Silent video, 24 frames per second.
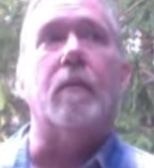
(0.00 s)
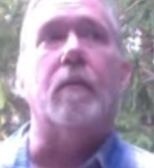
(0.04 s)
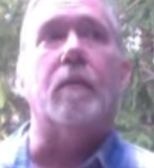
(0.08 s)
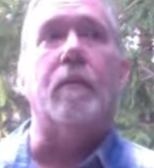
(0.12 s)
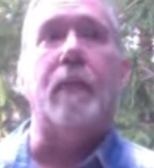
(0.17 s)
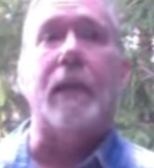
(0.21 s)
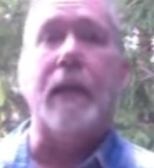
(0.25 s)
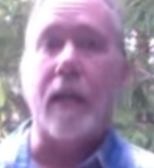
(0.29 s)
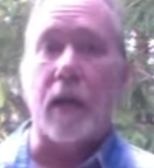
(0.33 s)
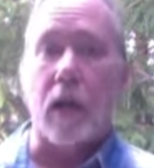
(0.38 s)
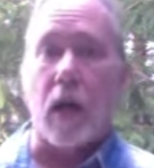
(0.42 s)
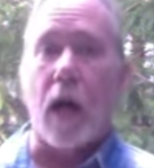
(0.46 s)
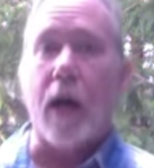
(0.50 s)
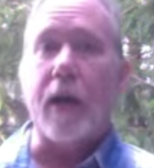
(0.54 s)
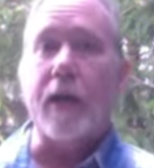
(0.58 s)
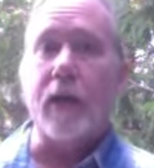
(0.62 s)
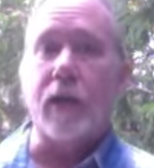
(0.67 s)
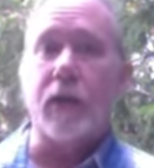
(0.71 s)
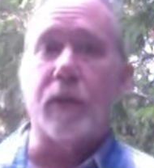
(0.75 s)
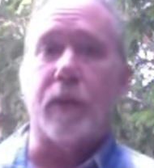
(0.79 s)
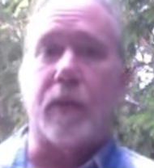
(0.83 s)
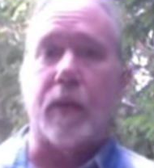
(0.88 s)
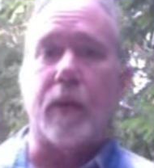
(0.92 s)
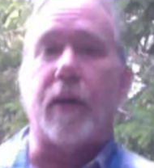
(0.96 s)
being
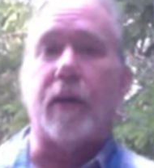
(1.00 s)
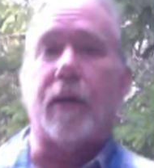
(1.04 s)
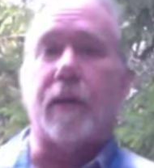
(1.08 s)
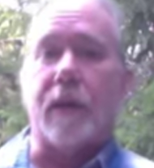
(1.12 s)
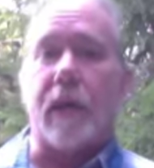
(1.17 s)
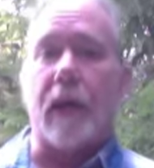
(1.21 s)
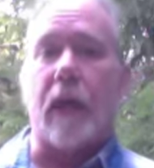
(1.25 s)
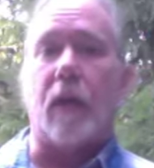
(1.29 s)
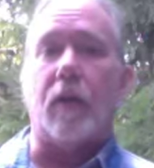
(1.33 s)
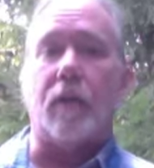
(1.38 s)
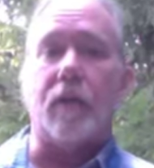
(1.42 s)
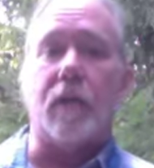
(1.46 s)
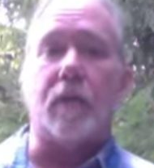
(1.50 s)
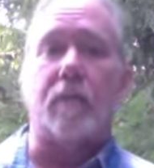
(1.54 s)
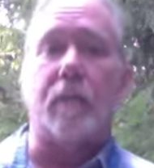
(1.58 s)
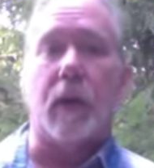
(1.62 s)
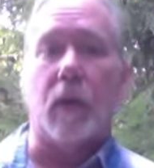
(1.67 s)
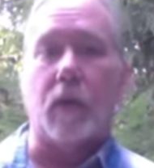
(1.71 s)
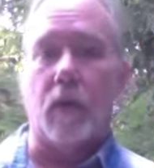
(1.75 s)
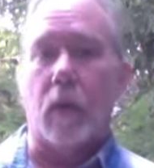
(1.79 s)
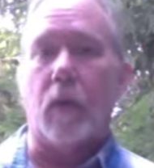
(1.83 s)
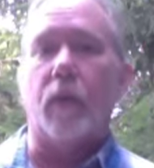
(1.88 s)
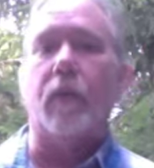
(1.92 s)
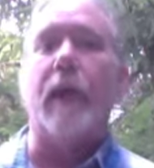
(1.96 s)
honest with ourselves
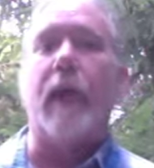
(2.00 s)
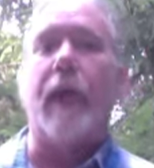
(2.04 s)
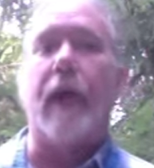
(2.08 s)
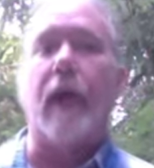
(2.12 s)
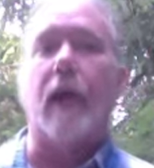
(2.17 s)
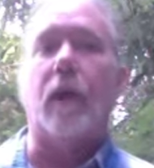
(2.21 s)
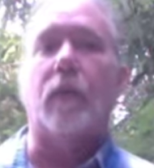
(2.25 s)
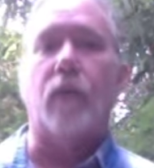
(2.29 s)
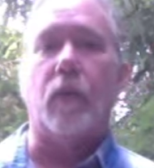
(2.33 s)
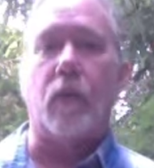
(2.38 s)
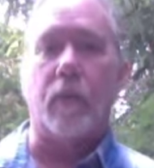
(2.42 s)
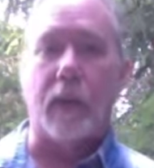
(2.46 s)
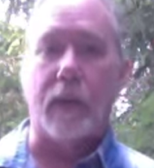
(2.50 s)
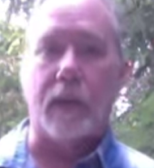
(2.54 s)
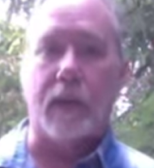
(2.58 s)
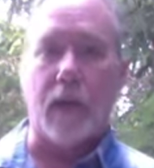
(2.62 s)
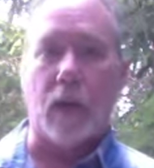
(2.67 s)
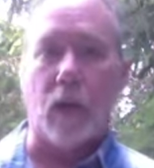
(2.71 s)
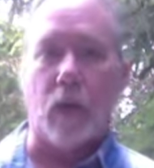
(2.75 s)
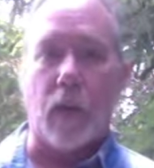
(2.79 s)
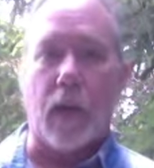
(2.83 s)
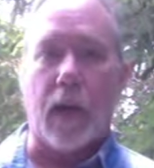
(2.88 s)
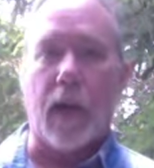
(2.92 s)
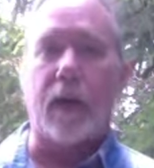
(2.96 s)
about what we have, what we
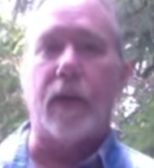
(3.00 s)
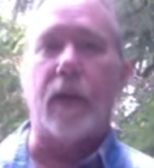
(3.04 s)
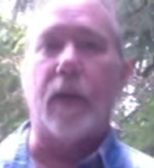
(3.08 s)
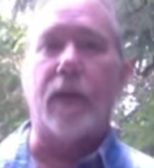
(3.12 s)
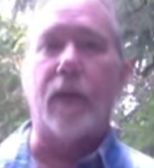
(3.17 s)
don't want.